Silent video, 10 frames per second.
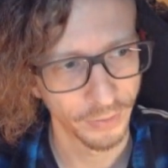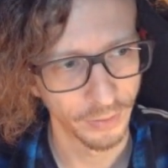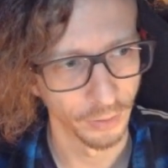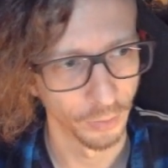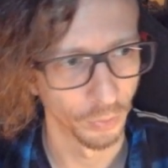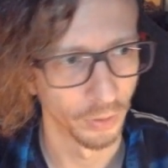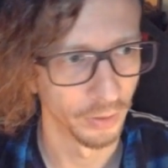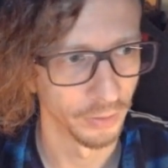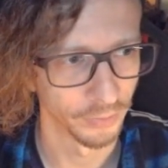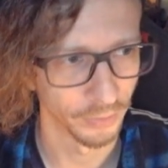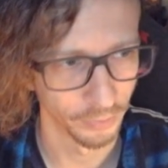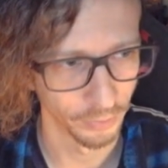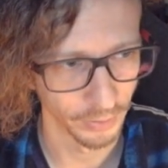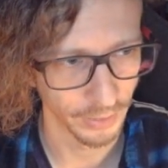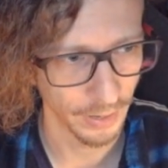here where it's under
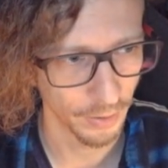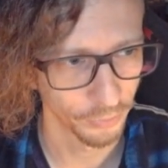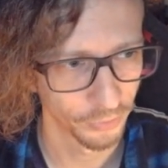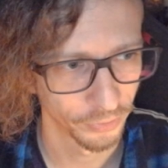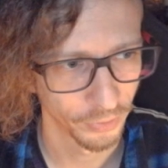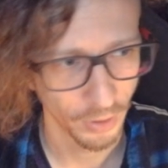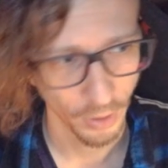accounts,